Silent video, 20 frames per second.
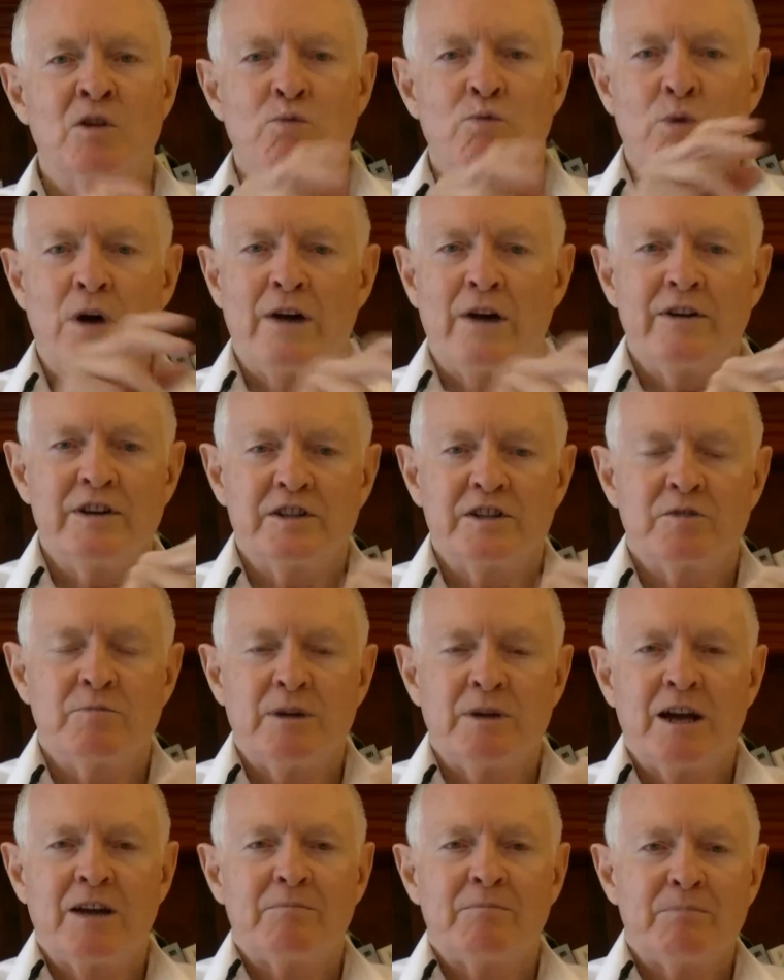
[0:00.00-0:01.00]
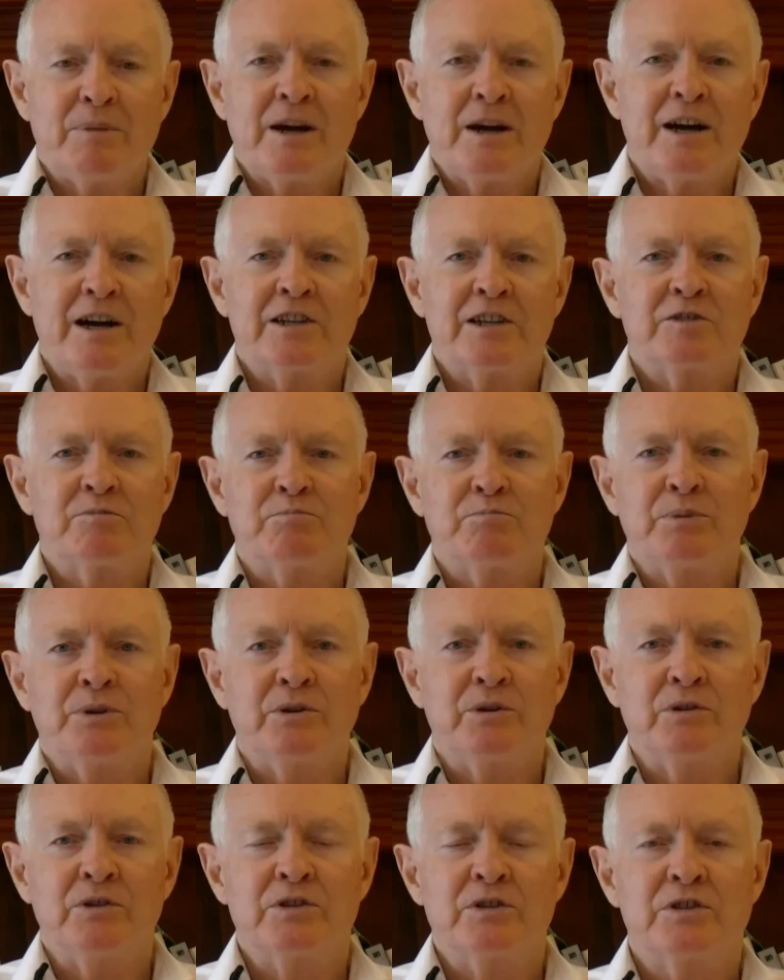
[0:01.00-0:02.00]
Worries about past
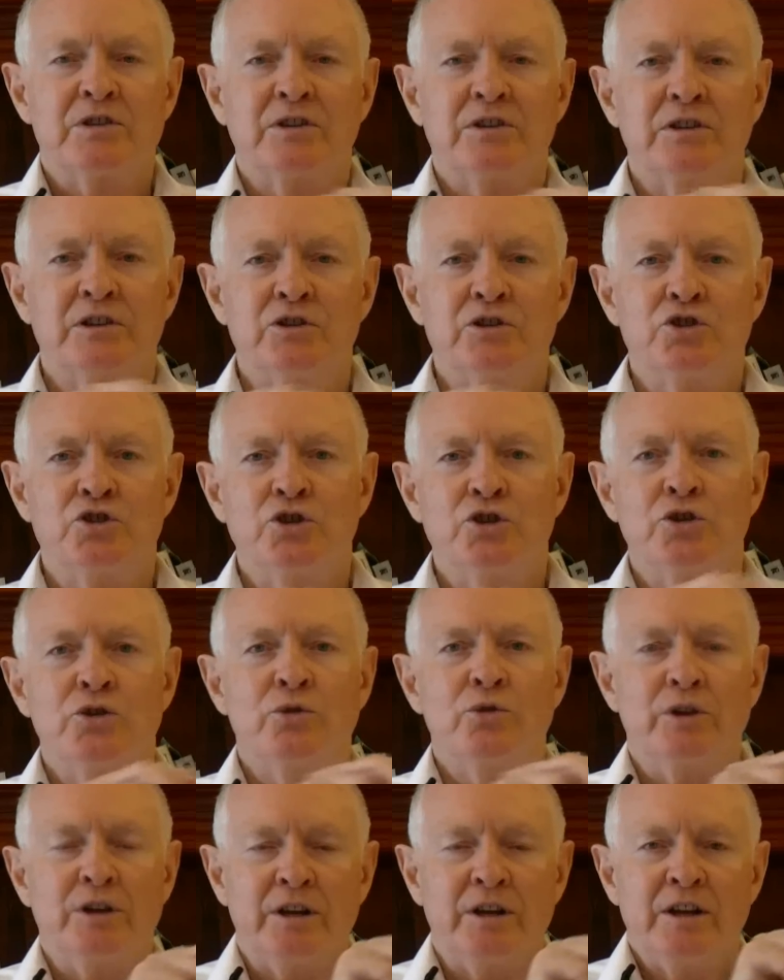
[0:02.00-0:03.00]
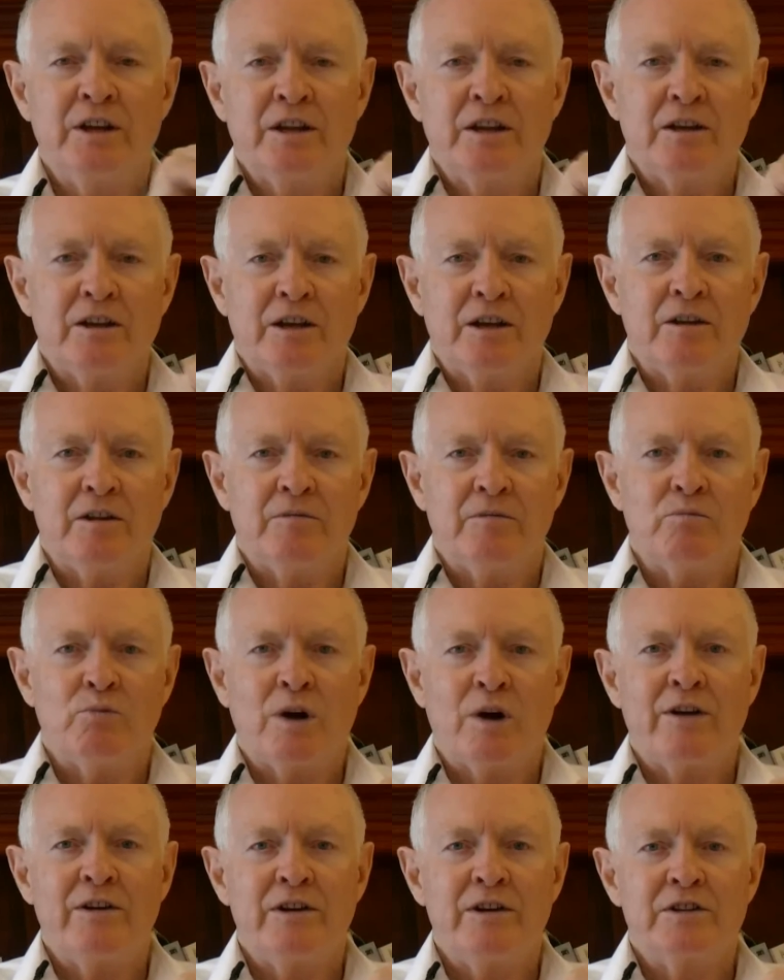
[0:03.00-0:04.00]
bills that are due, and
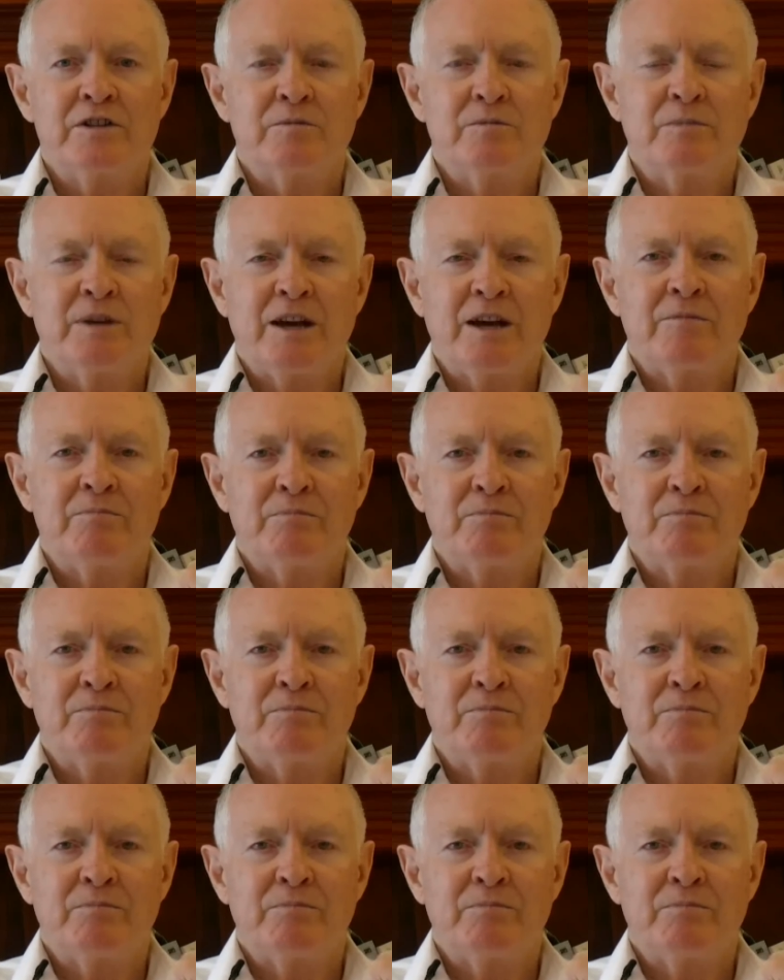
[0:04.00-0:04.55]
worries about